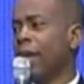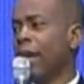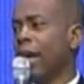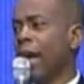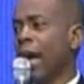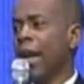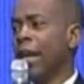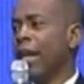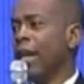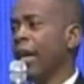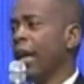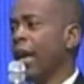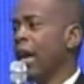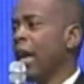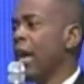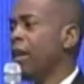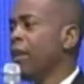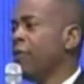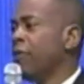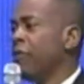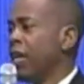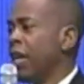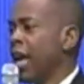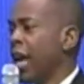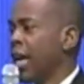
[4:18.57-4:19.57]
and
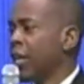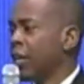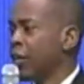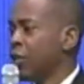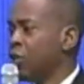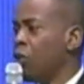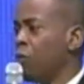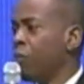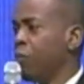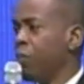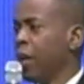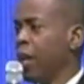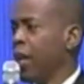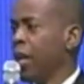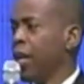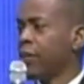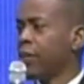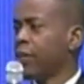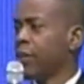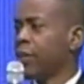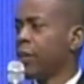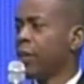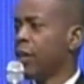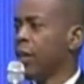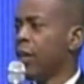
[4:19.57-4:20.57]
envy has no
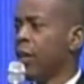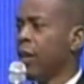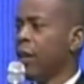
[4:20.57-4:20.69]
place.